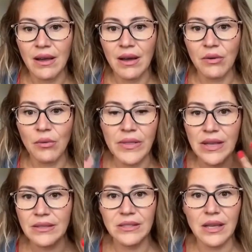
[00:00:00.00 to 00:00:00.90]
uh, when
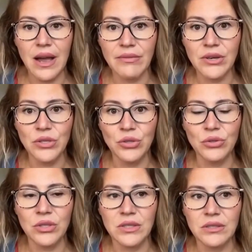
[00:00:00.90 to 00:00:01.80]
I discovered
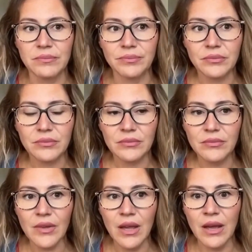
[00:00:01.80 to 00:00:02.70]
you, this
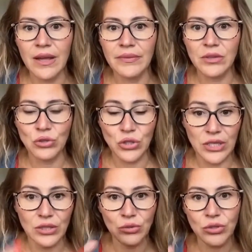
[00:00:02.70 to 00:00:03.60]
and you
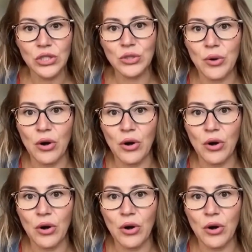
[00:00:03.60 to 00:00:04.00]
started doing this